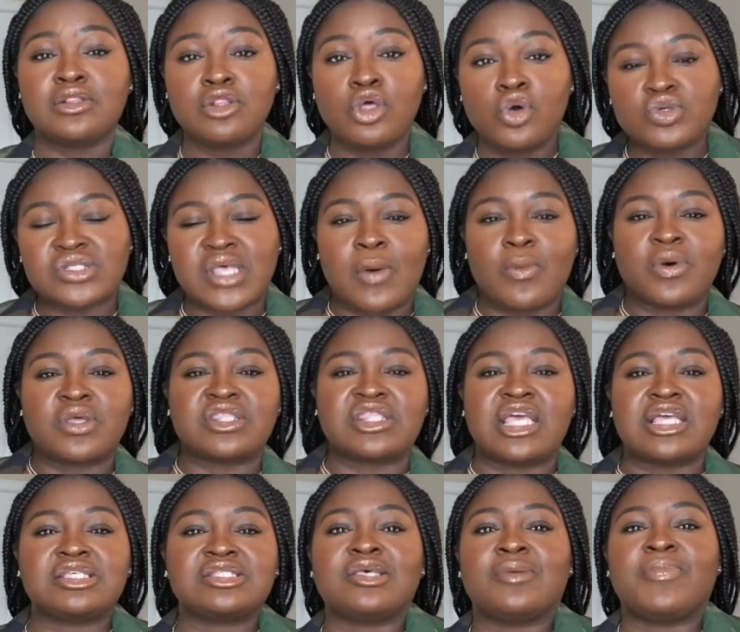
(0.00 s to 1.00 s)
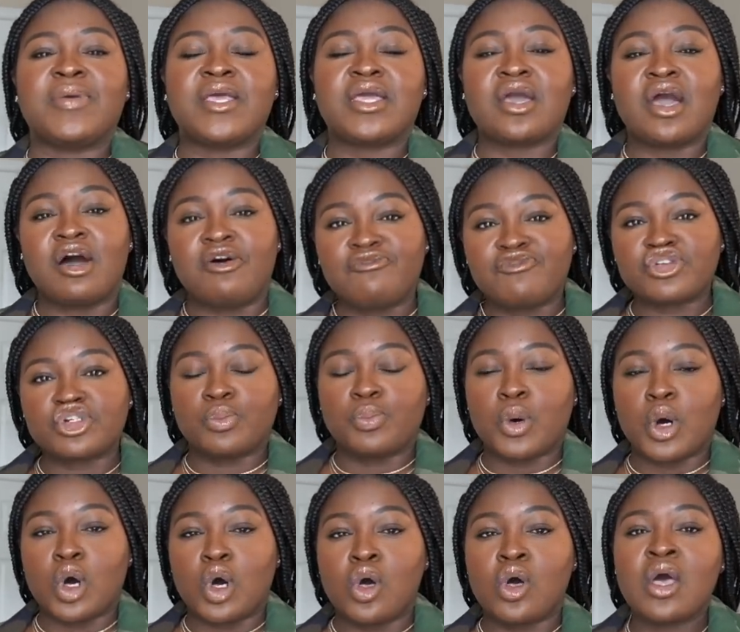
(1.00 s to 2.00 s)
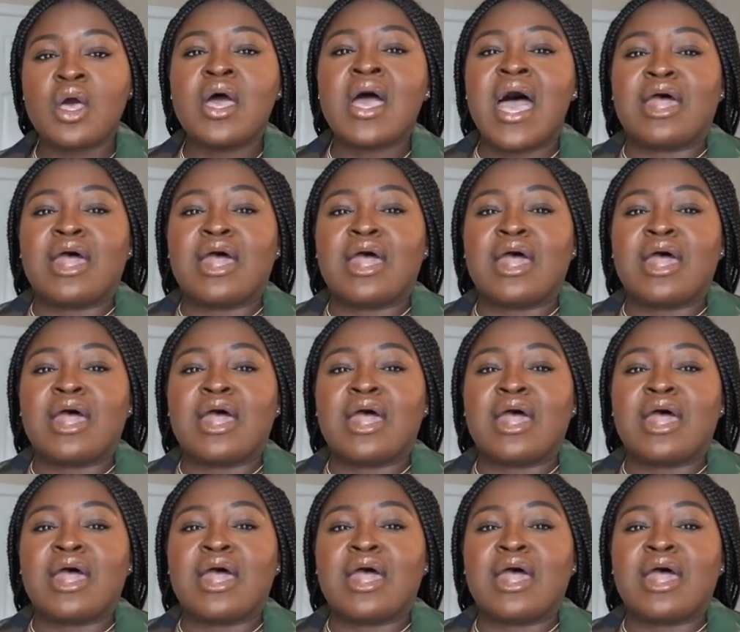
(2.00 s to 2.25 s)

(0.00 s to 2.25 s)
loose i want things to be comfortable